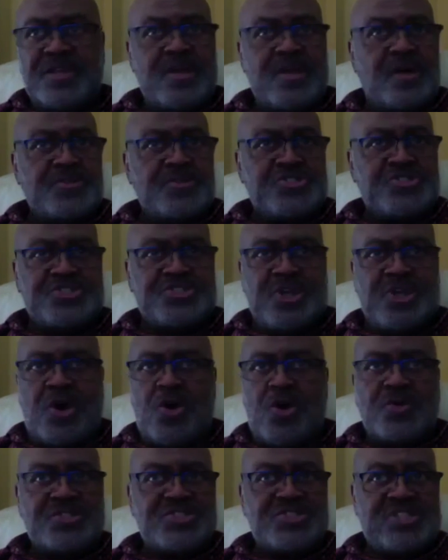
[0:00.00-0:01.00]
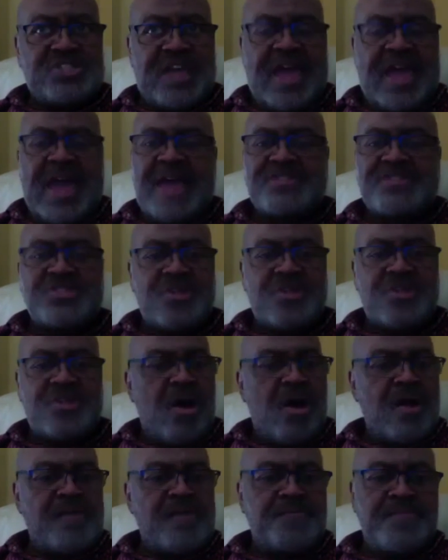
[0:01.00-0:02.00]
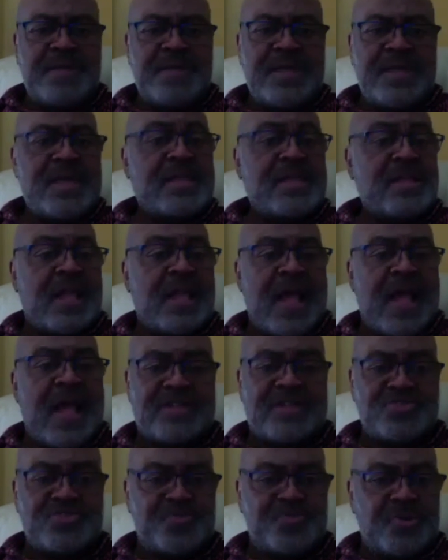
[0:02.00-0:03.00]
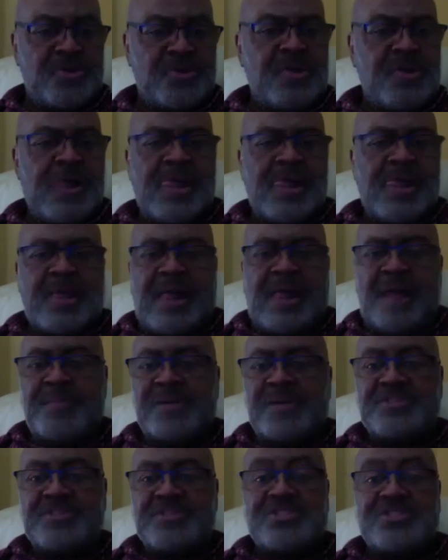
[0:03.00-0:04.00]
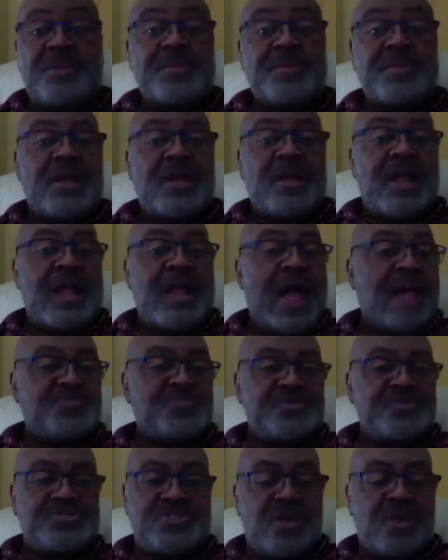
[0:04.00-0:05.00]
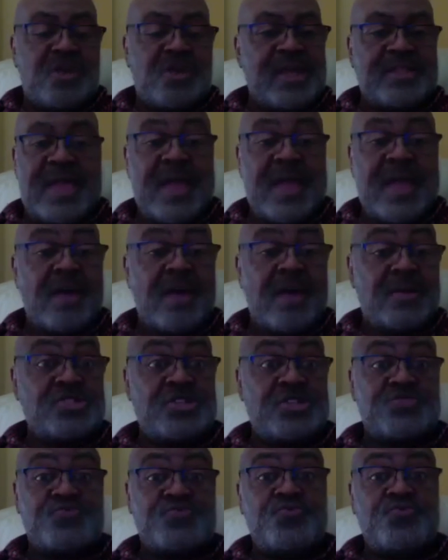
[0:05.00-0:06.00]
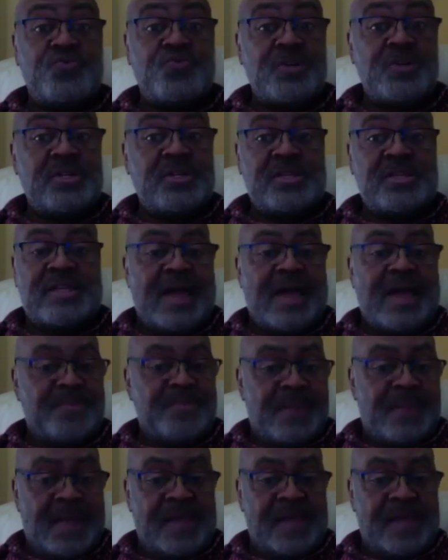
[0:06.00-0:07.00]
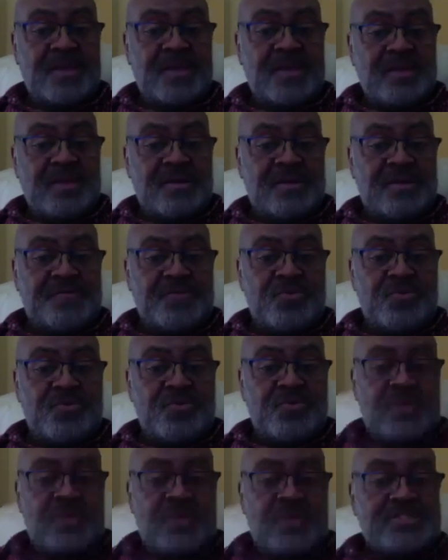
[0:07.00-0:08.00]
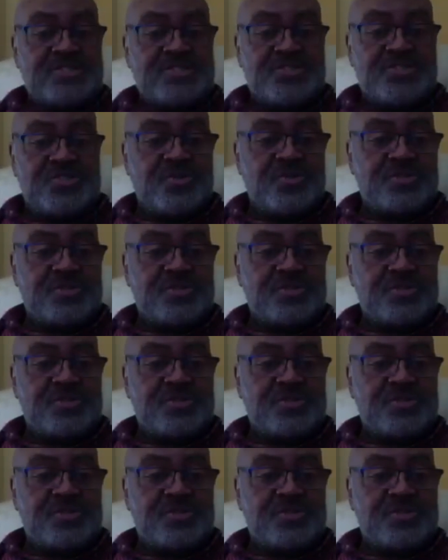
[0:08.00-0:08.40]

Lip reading: neo soul and jazz and R&B and gospel. I mean, some of the gospel songs right now are just really dynamite. If you really listen